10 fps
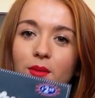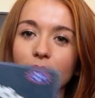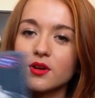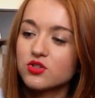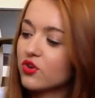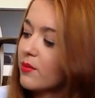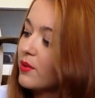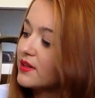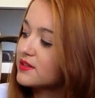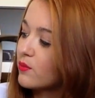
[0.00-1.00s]
But I'm going to try and
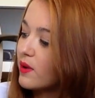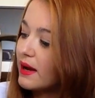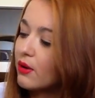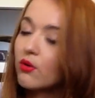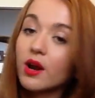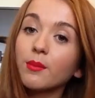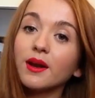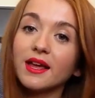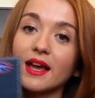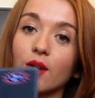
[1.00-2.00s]
put it somewhere. Or I can
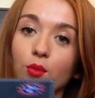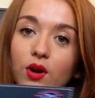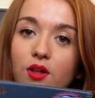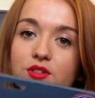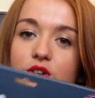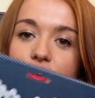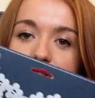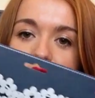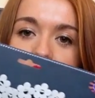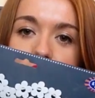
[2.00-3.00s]
put it again on one of those hooks
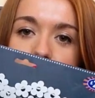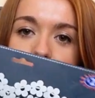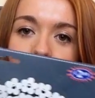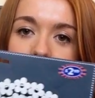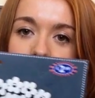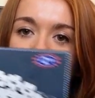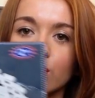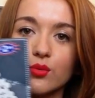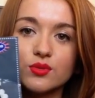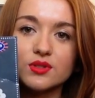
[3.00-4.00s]
that don't mark the
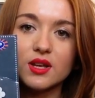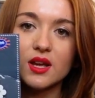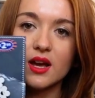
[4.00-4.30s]
walls.